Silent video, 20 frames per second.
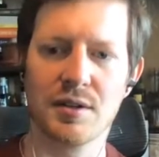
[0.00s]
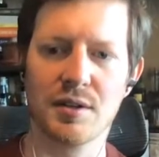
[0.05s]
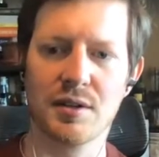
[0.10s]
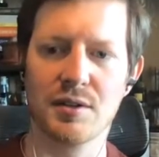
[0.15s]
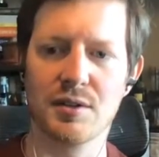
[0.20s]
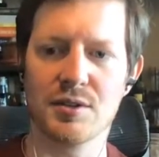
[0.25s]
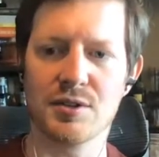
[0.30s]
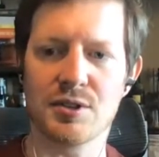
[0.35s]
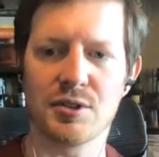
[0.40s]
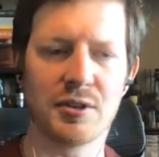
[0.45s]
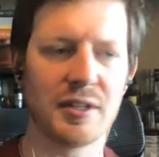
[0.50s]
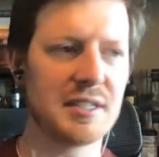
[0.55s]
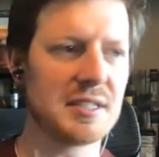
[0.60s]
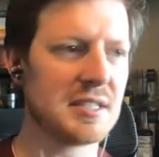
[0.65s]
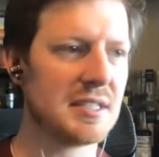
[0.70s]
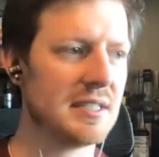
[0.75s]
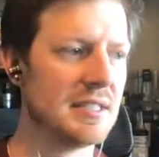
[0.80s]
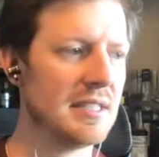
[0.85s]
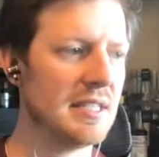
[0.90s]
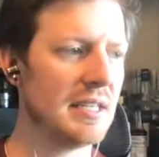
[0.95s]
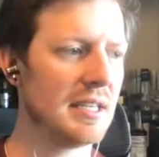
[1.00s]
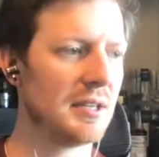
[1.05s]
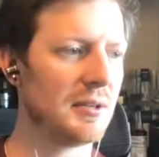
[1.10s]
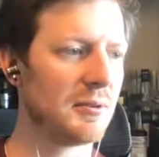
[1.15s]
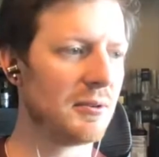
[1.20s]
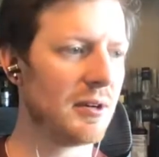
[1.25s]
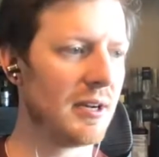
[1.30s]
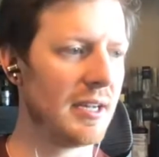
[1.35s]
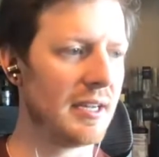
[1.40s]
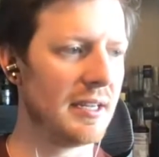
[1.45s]
So let's dig
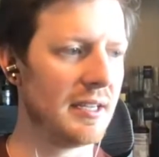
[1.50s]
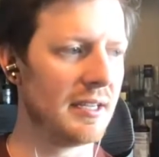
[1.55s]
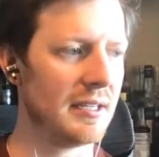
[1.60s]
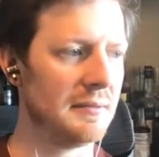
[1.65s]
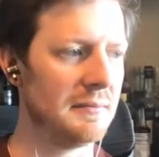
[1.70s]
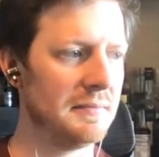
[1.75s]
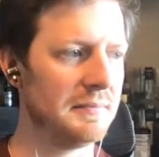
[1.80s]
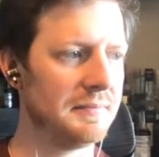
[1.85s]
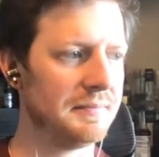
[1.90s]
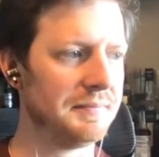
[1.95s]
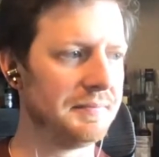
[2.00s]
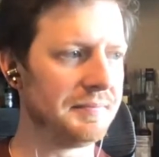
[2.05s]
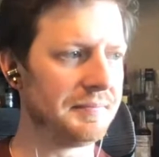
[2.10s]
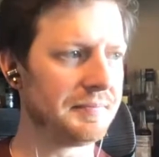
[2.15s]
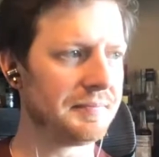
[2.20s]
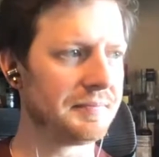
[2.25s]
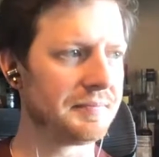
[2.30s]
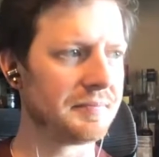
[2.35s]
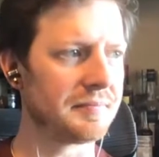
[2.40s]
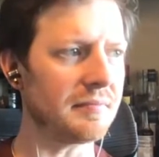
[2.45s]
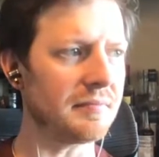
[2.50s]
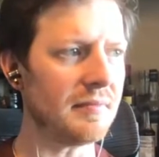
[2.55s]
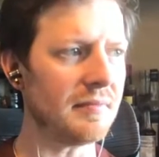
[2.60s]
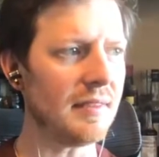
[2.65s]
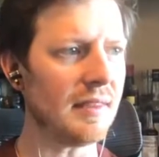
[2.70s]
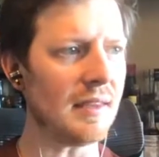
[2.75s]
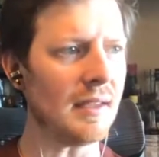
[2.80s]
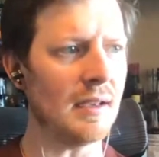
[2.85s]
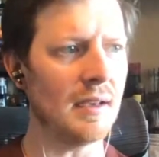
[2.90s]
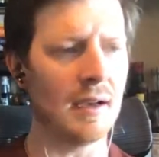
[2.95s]
right in.
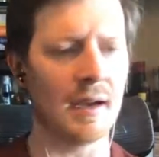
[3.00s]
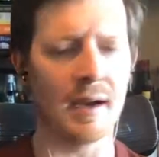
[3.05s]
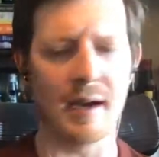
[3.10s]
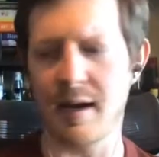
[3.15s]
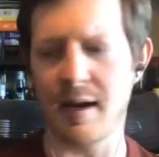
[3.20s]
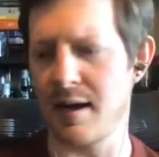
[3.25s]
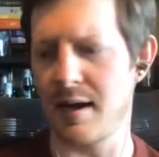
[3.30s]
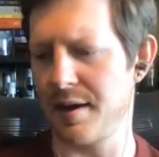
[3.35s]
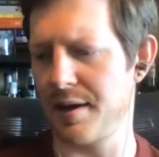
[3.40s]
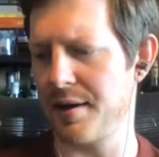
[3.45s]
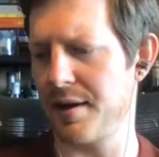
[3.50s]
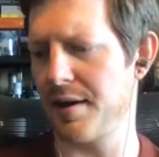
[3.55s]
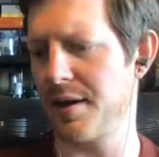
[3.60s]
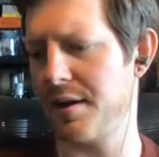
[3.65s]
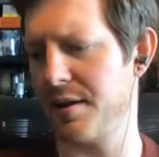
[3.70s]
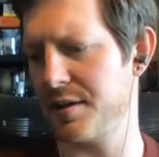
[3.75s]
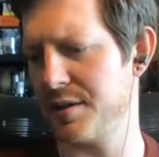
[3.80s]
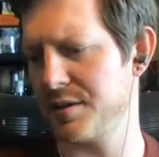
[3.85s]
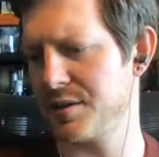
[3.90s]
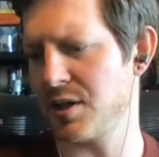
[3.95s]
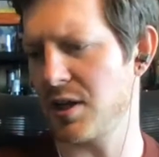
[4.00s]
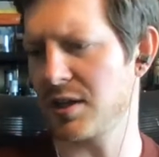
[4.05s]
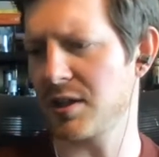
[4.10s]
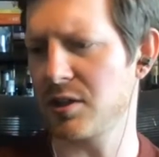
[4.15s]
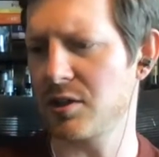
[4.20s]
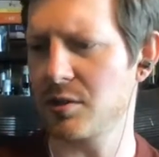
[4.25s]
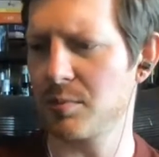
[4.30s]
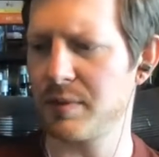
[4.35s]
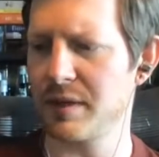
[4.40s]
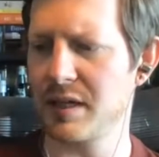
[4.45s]
Talk a
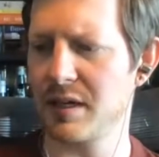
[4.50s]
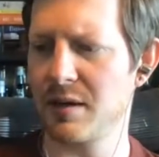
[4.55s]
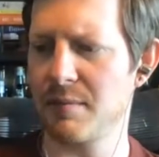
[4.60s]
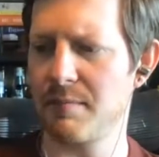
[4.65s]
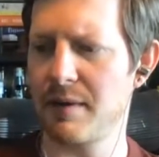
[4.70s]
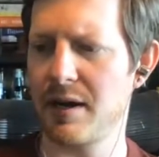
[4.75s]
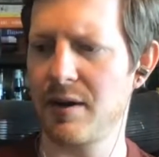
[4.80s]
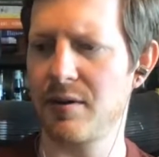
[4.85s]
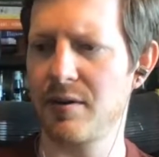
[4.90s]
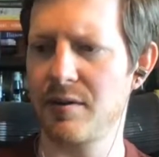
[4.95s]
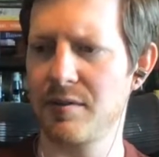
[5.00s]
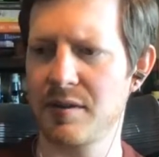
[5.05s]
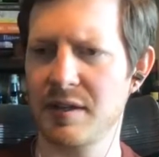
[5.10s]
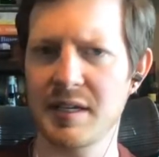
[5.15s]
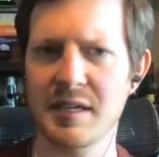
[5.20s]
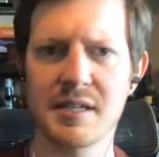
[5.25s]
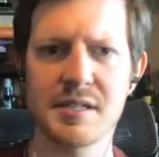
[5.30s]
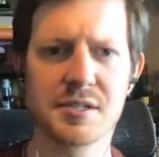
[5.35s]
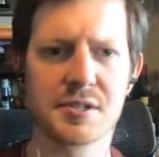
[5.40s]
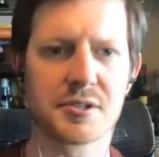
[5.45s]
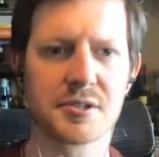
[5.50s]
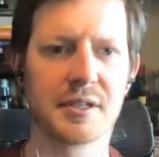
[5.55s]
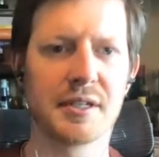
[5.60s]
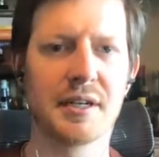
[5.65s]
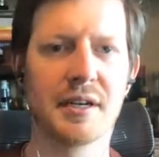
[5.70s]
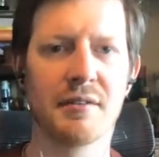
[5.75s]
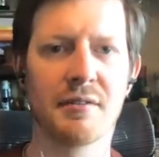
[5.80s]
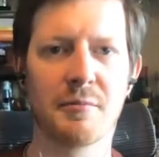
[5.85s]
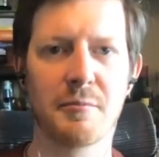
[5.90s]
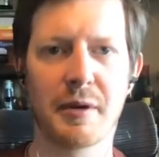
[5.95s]
little bit about the history
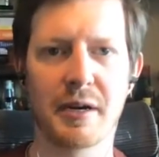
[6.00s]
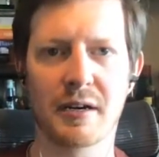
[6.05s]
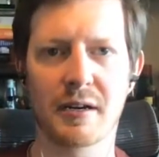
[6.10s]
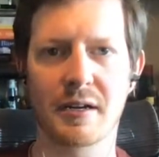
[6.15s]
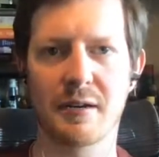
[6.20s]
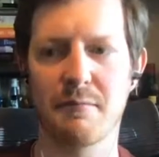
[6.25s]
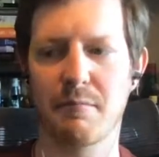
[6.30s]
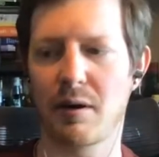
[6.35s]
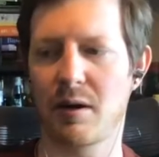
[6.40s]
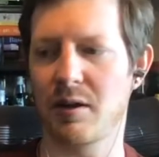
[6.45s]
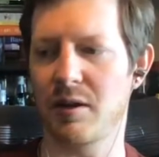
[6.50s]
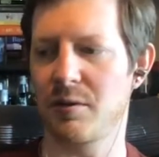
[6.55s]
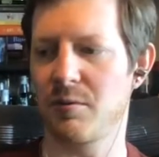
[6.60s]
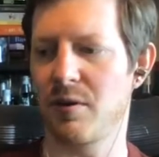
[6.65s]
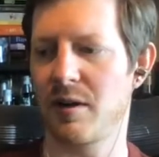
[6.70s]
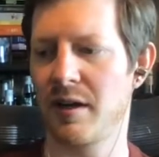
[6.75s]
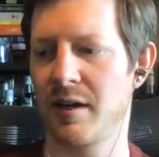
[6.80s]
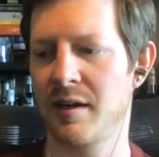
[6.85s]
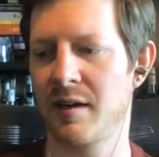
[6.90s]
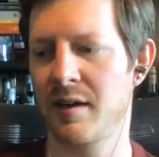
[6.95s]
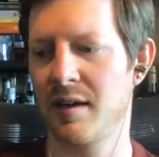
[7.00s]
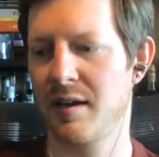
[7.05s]
of American barley wine.